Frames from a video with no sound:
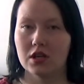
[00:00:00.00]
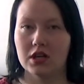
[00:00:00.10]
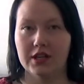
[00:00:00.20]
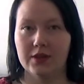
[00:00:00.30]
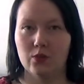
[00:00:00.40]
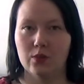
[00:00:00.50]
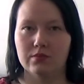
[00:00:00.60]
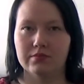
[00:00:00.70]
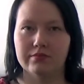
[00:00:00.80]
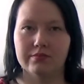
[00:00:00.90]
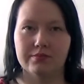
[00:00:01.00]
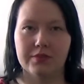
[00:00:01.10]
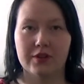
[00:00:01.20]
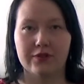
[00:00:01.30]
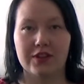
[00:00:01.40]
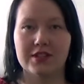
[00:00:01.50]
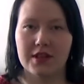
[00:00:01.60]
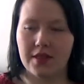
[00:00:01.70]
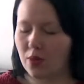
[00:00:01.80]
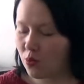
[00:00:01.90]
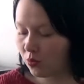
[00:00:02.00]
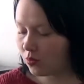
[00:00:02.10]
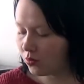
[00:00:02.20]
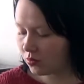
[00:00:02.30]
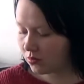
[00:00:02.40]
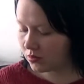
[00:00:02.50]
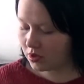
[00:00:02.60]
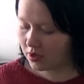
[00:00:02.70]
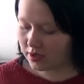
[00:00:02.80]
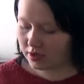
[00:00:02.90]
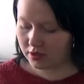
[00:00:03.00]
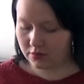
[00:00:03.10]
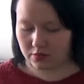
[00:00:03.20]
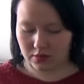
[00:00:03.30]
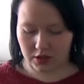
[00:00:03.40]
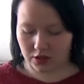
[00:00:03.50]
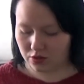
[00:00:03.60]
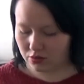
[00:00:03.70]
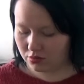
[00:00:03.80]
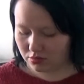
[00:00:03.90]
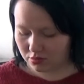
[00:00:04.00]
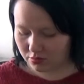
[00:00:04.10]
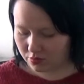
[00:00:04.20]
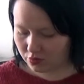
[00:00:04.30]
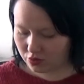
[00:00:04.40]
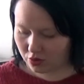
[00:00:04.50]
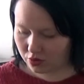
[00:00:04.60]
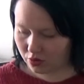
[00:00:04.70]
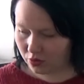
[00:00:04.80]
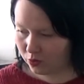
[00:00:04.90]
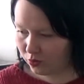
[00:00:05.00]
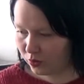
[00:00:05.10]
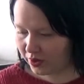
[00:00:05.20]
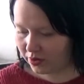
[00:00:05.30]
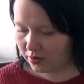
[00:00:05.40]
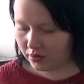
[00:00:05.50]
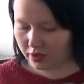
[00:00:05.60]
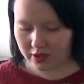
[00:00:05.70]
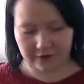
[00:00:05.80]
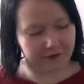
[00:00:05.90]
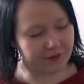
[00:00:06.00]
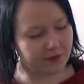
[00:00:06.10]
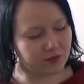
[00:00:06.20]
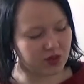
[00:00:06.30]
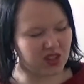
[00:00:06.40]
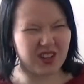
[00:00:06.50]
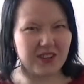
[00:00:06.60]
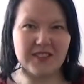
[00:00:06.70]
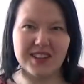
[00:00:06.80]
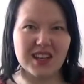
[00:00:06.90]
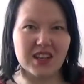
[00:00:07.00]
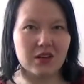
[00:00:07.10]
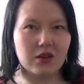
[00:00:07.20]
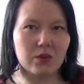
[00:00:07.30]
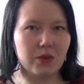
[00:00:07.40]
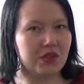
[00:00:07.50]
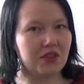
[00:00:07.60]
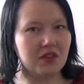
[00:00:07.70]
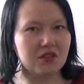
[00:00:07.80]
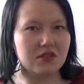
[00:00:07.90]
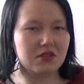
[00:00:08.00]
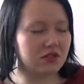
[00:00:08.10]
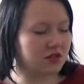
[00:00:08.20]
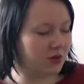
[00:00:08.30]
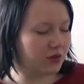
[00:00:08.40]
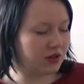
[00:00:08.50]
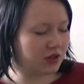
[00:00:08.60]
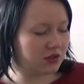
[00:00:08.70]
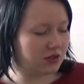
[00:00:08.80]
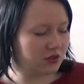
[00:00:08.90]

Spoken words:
I need a bit of this and that, and I tend to go with like a gut feeling with things I wanna knit.